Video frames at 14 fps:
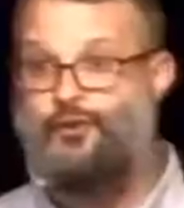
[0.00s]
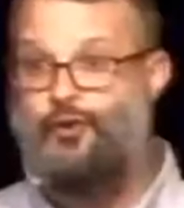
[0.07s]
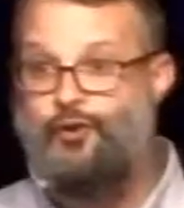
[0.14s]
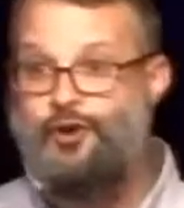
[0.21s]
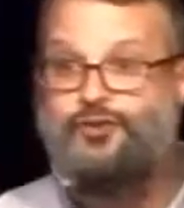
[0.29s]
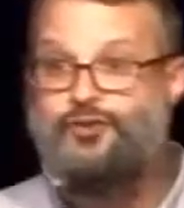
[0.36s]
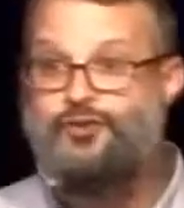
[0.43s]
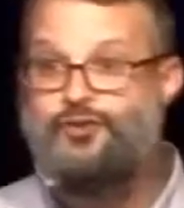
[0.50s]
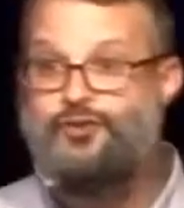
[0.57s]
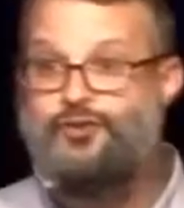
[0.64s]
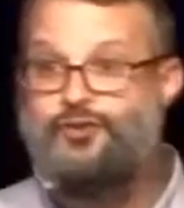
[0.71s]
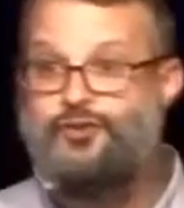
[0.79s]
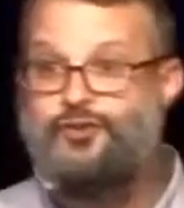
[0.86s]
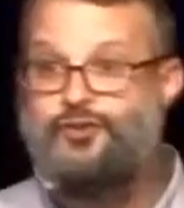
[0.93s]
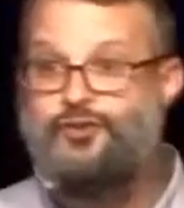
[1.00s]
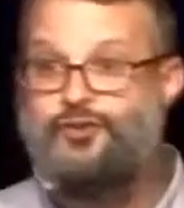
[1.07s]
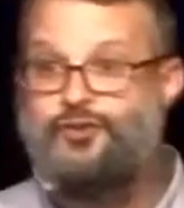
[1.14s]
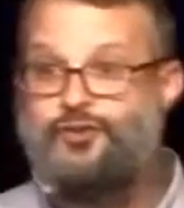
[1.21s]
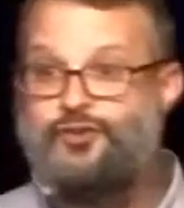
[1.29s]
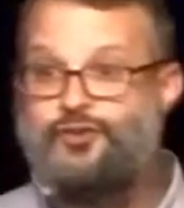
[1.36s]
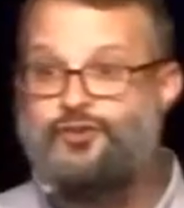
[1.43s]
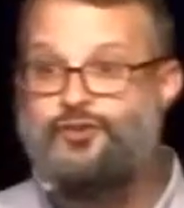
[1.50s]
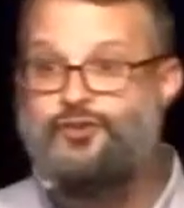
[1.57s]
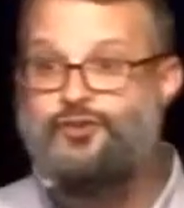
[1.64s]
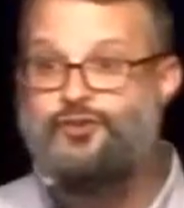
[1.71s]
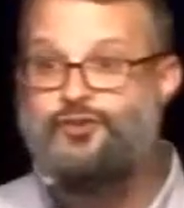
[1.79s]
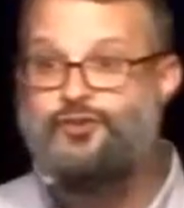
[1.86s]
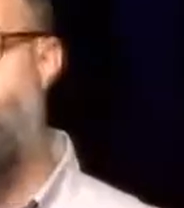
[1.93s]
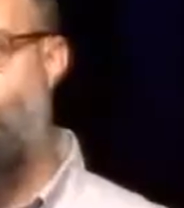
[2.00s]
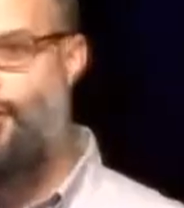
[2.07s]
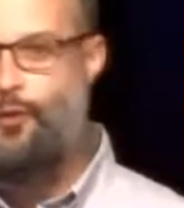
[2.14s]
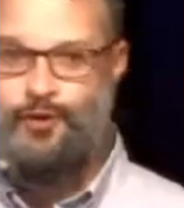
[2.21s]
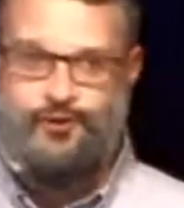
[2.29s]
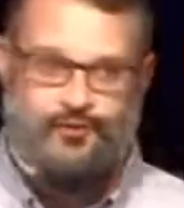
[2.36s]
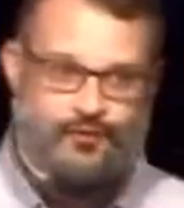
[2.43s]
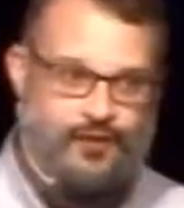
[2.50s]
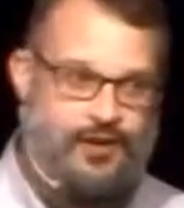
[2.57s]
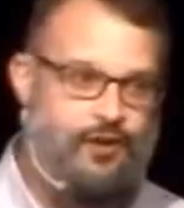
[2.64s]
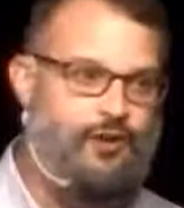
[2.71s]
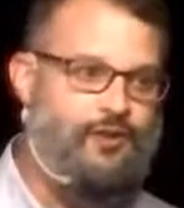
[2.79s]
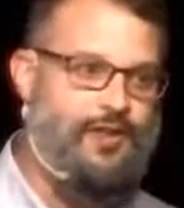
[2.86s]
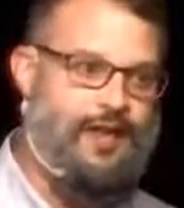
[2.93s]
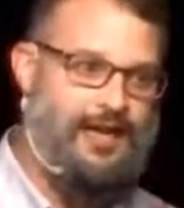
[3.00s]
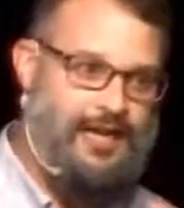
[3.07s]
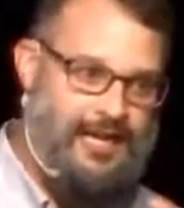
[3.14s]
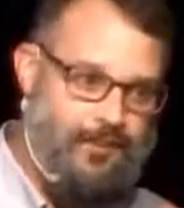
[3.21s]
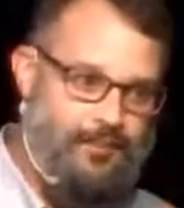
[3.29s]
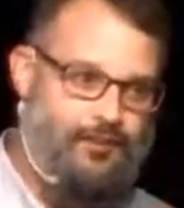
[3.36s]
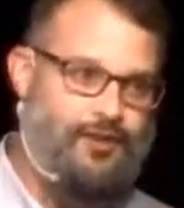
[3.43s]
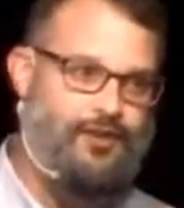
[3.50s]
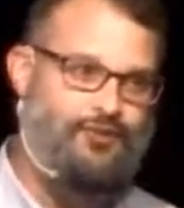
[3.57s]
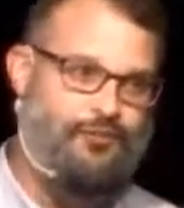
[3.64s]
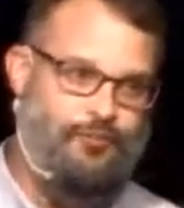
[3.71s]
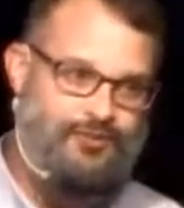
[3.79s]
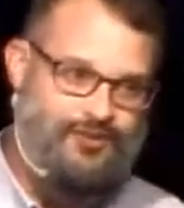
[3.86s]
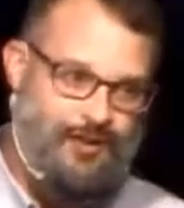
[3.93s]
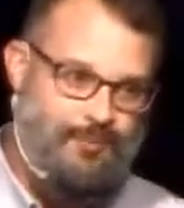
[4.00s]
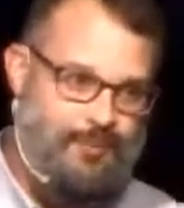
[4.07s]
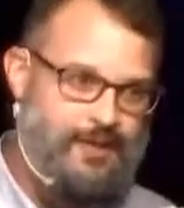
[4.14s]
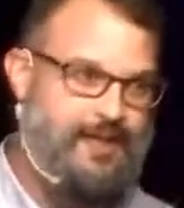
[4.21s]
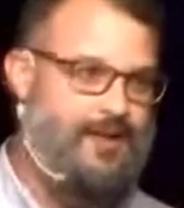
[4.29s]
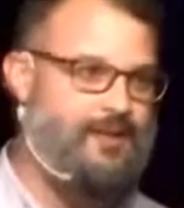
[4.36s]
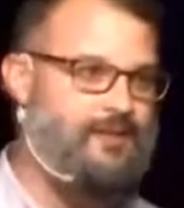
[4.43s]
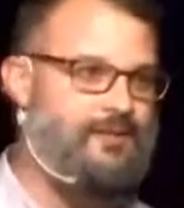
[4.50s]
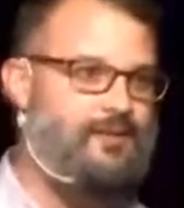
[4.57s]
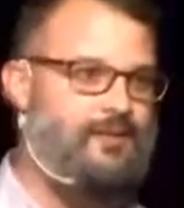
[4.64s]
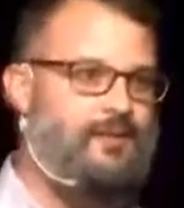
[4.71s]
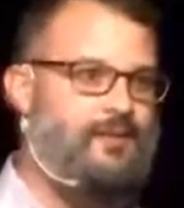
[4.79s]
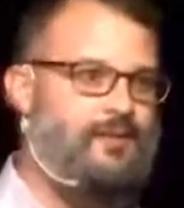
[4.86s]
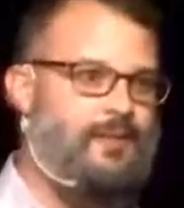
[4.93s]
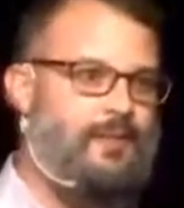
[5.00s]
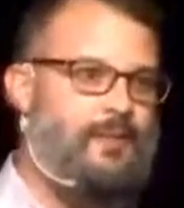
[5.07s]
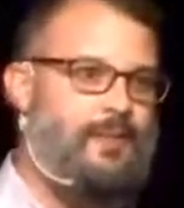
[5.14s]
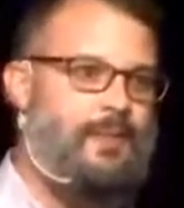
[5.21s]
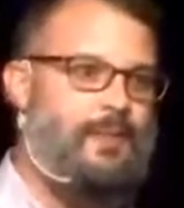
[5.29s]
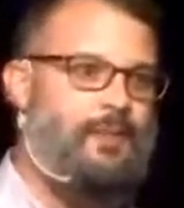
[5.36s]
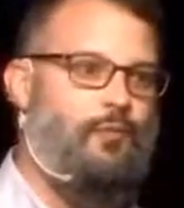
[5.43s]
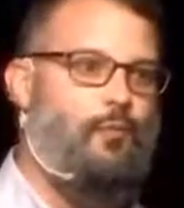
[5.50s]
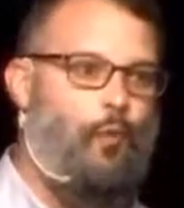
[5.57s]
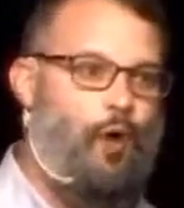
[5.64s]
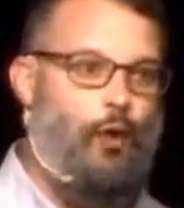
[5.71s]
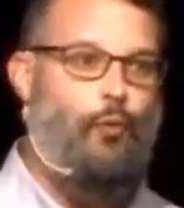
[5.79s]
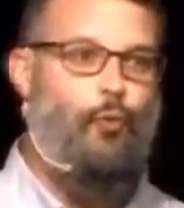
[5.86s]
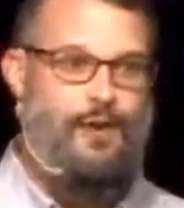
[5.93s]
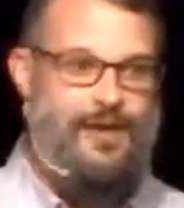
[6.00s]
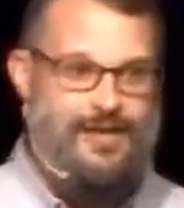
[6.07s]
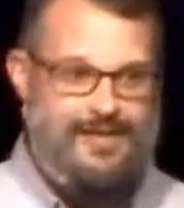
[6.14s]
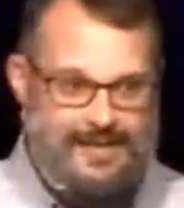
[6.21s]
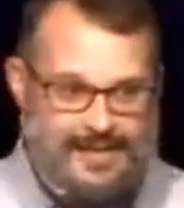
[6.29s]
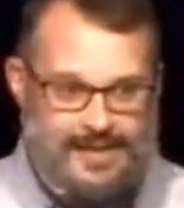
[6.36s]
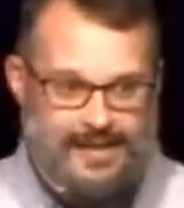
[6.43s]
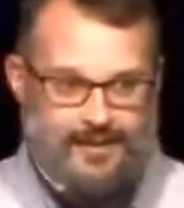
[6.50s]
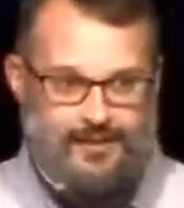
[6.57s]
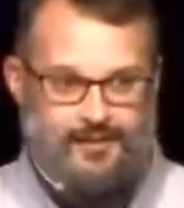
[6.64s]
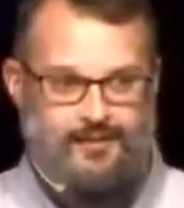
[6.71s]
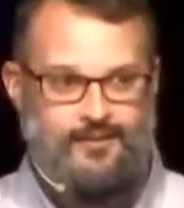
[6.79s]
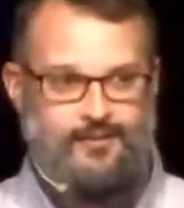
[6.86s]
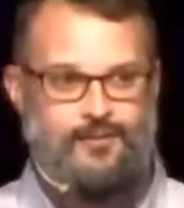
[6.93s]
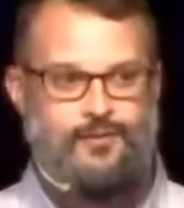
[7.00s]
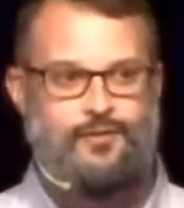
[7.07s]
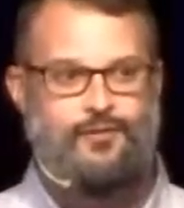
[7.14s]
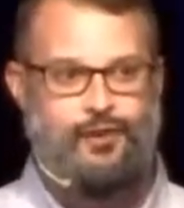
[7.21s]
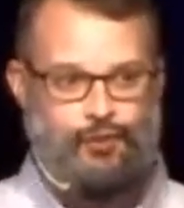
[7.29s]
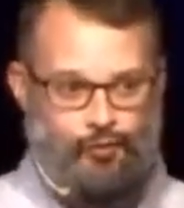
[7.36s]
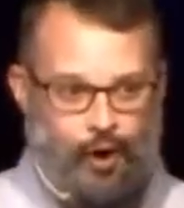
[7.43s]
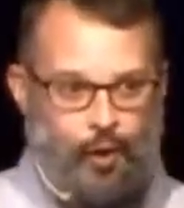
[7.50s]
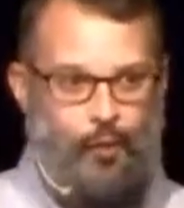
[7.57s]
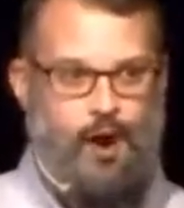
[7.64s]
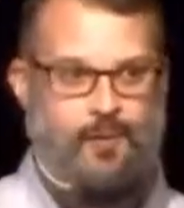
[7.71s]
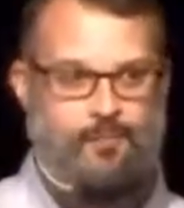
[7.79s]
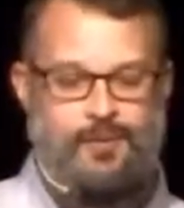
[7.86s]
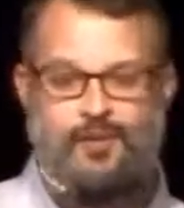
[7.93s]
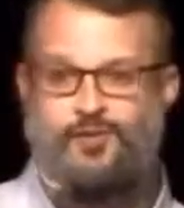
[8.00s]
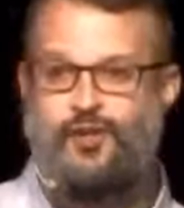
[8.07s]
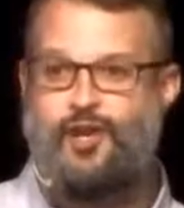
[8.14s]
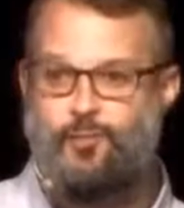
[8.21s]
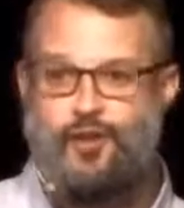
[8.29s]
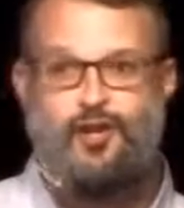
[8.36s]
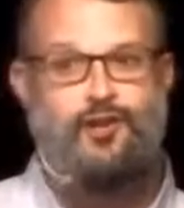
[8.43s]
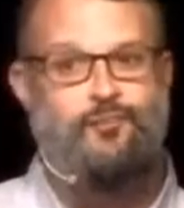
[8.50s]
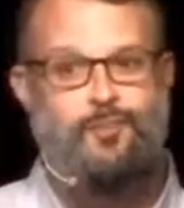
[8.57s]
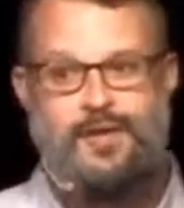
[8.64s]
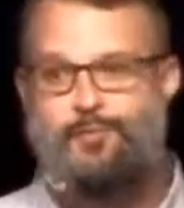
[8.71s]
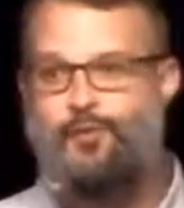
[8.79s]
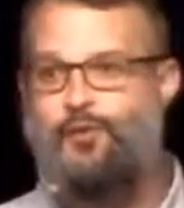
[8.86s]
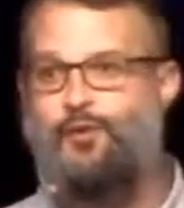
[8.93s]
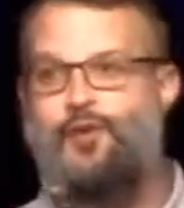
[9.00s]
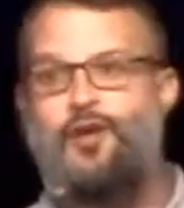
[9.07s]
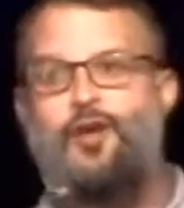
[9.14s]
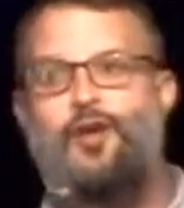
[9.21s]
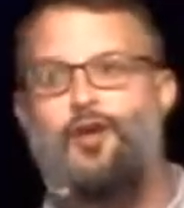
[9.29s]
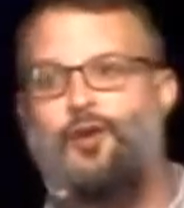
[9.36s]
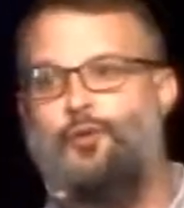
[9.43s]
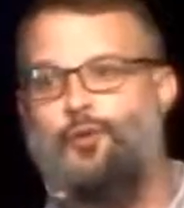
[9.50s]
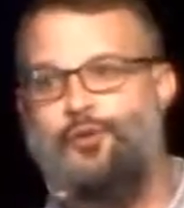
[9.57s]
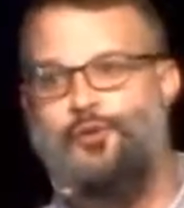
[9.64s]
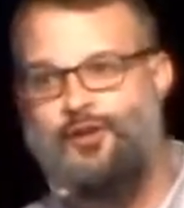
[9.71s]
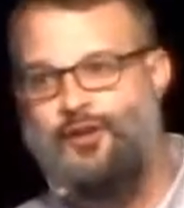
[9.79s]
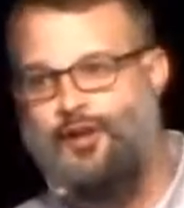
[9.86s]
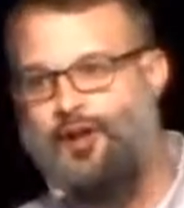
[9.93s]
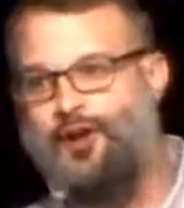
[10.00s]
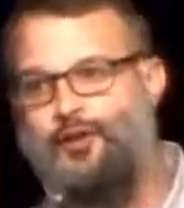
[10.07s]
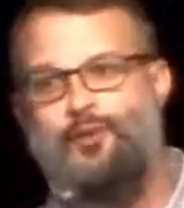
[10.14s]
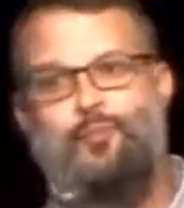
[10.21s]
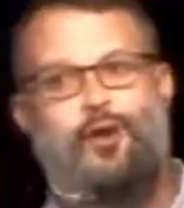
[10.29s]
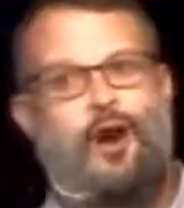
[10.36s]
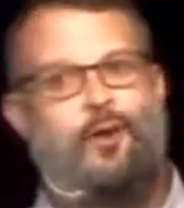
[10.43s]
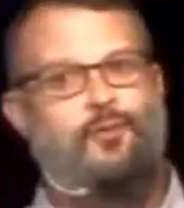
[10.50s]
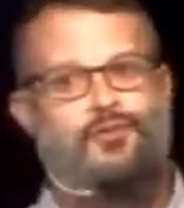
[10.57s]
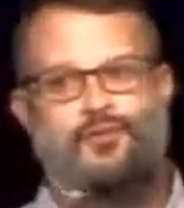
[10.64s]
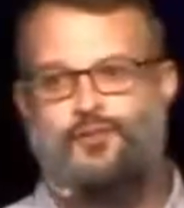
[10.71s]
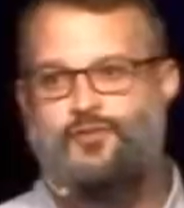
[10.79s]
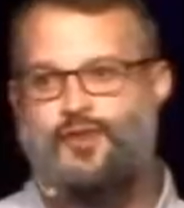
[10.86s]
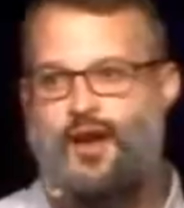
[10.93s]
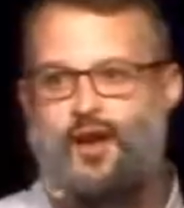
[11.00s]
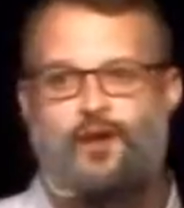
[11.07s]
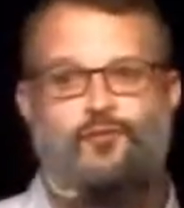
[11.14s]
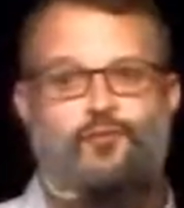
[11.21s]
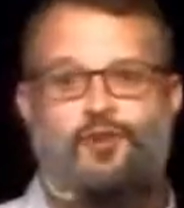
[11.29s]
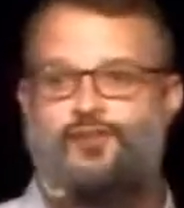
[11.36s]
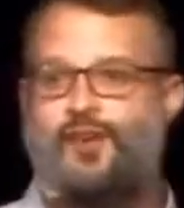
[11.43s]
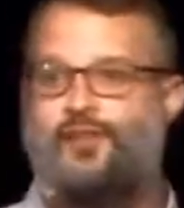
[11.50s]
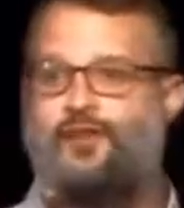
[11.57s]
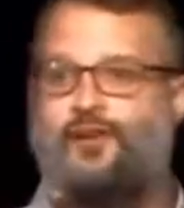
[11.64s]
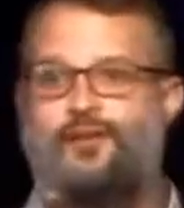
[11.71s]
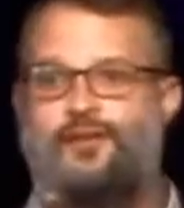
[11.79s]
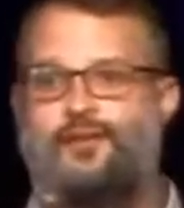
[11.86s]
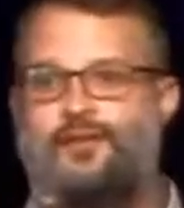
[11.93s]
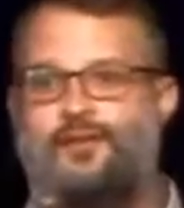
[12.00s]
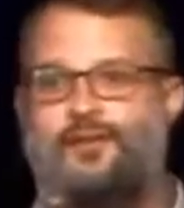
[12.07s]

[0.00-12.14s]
encouraged us to be silent or it's fear that keeps us from stepping in, what we need to grow up is a community of people who will declare the promises of God over each other.